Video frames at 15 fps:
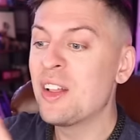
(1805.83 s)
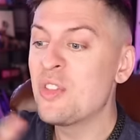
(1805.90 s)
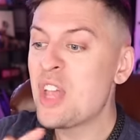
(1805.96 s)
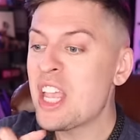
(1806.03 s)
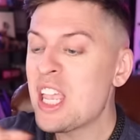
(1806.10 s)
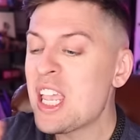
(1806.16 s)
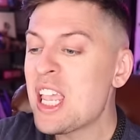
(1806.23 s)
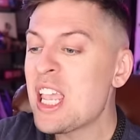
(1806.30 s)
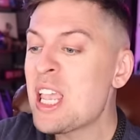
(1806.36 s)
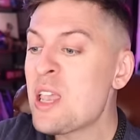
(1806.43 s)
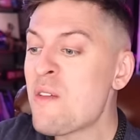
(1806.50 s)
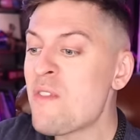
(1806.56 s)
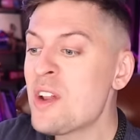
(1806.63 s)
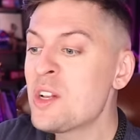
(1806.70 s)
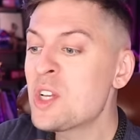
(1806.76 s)
they
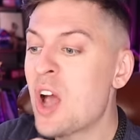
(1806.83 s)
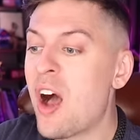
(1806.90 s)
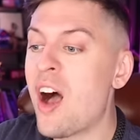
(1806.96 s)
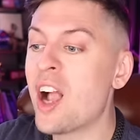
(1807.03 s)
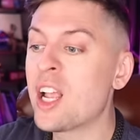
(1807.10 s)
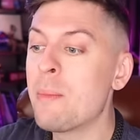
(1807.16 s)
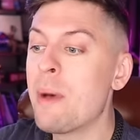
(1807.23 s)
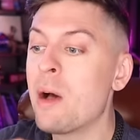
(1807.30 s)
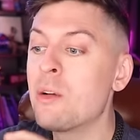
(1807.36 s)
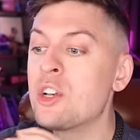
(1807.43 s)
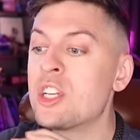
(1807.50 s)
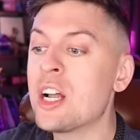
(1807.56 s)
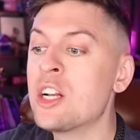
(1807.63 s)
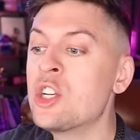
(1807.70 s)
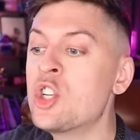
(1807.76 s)
even talk about
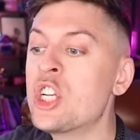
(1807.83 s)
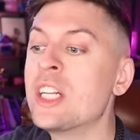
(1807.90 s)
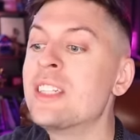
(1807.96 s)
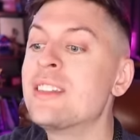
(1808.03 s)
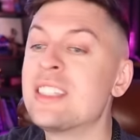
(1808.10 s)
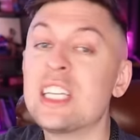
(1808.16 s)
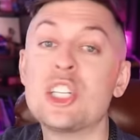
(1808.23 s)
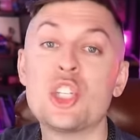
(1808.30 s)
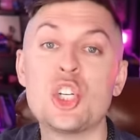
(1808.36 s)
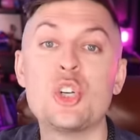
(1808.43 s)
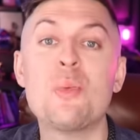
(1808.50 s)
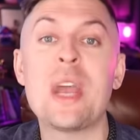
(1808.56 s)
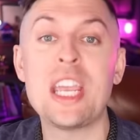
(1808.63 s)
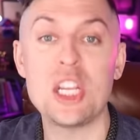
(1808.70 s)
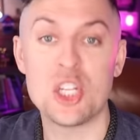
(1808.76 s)
dungeon
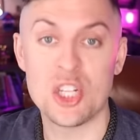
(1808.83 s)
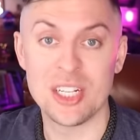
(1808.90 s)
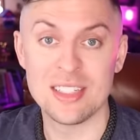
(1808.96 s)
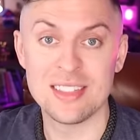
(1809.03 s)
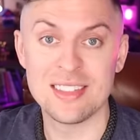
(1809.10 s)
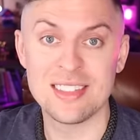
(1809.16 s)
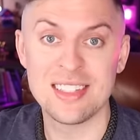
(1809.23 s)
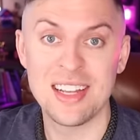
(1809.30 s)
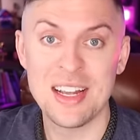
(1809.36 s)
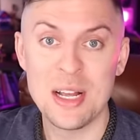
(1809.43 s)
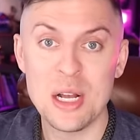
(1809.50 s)
situations.